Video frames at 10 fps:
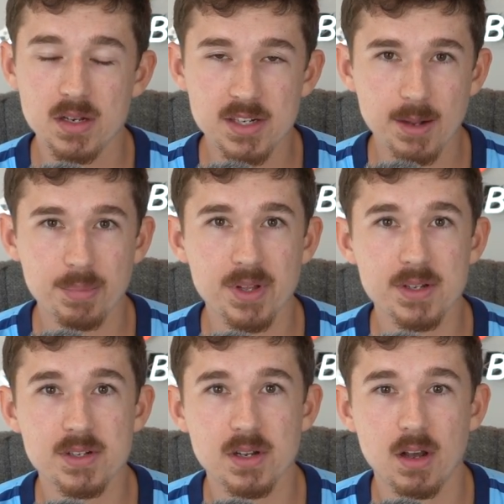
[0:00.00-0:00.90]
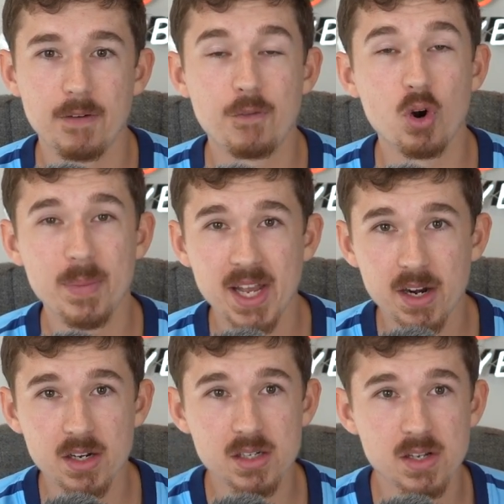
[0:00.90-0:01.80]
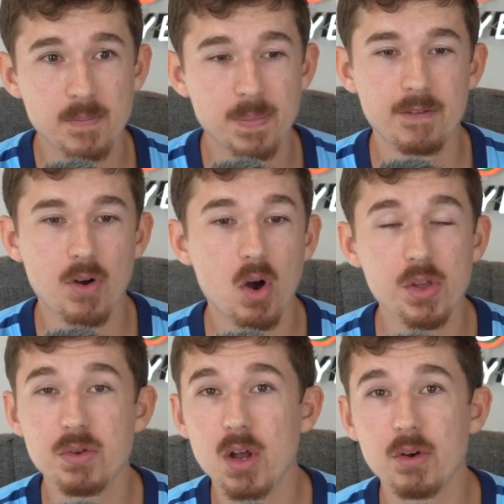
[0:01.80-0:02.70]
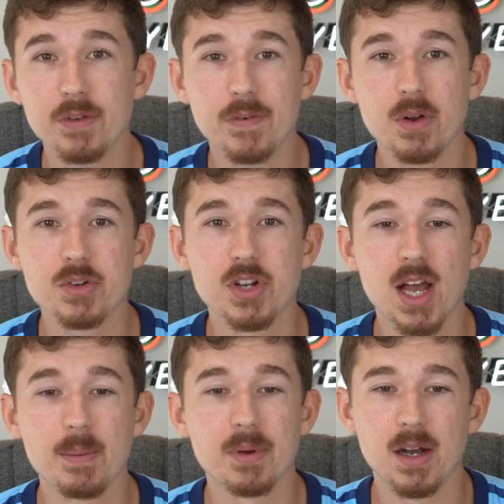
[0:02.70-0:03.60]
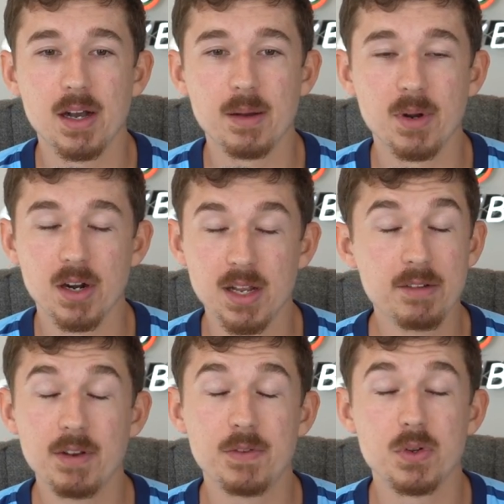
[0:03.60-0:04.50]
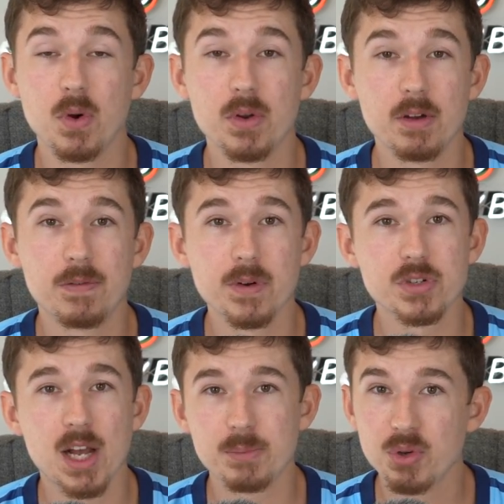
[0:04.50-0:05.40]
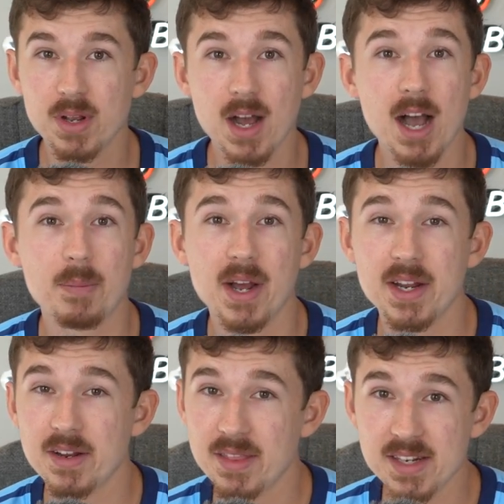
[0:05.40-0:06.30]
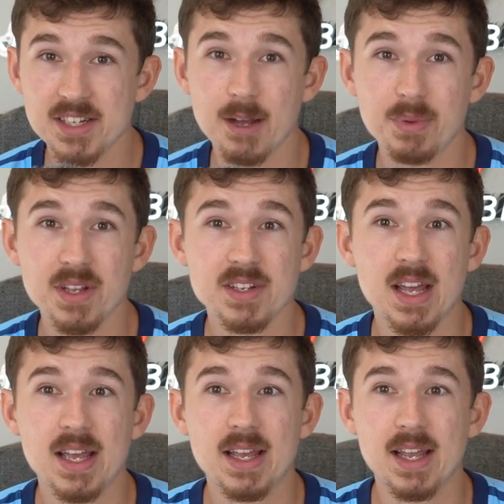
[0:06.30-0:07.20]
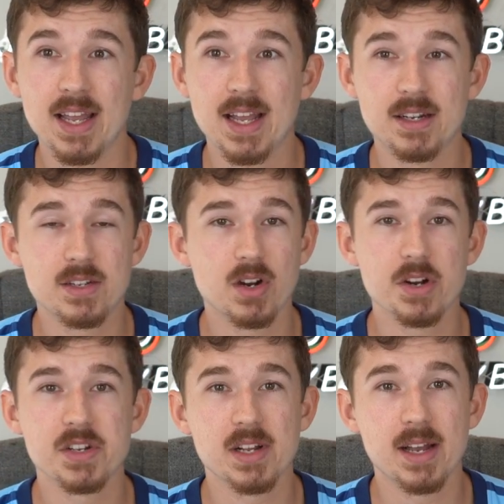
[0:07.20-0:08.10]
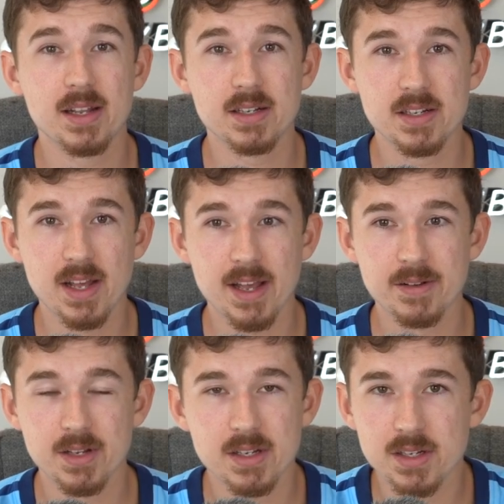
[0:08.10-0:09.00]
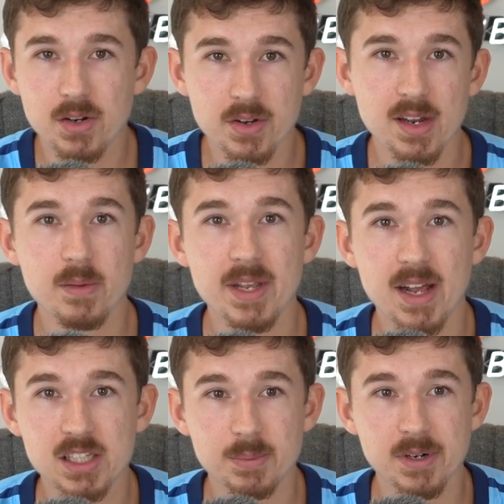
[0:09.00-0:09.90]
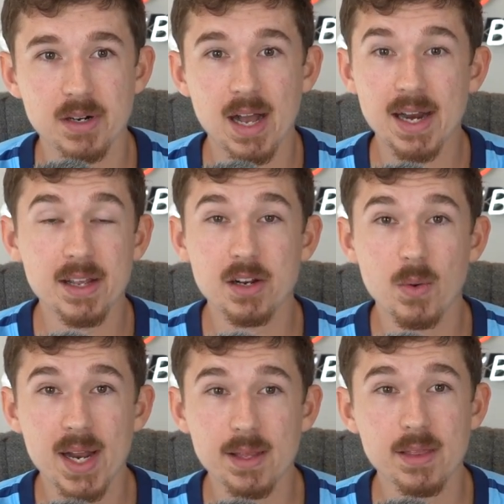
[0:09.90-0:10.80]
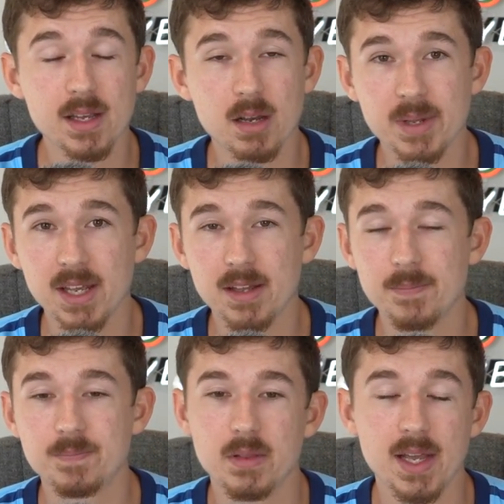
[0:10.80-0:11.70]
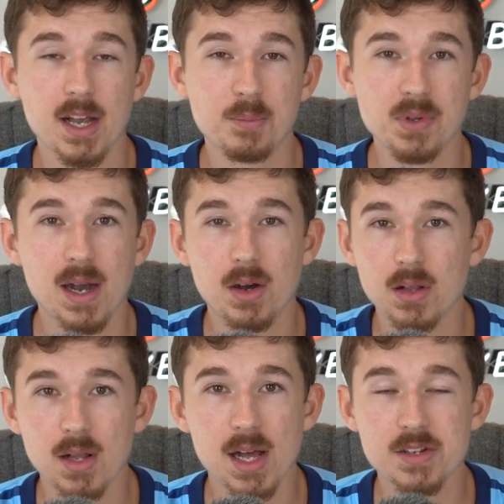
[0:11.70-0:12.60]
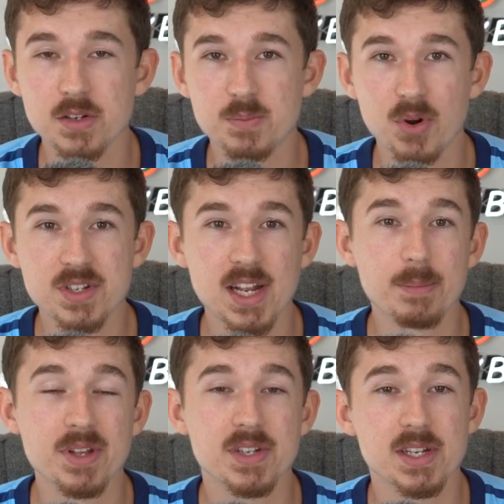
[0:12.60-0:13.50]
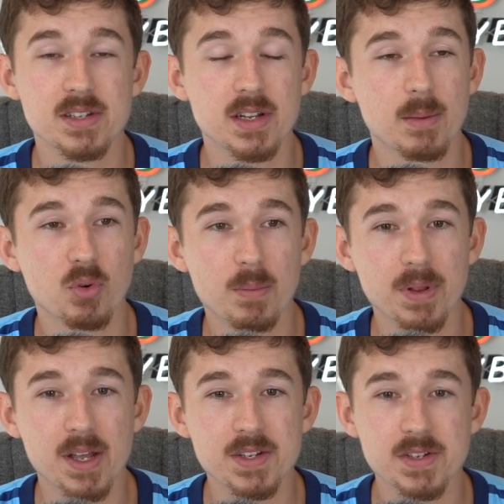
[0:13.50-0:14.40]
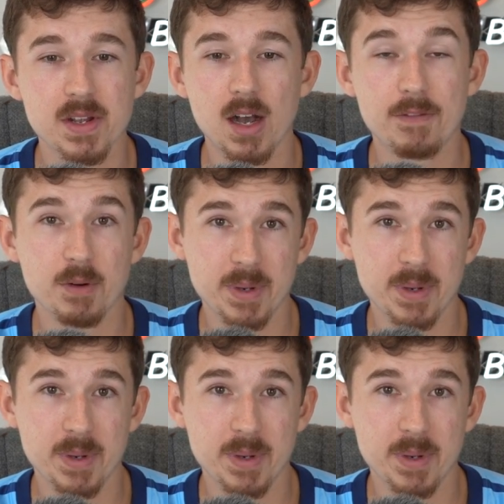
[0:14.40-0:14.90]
templates for beginners. If all you know is Photoshop, or even if you don't know Photoshop, you can hop right into these templates and start designing today. You don't need to be an expert. I didn't know anything coming in. They help you out a lot. So Sports Templates is the #1 place for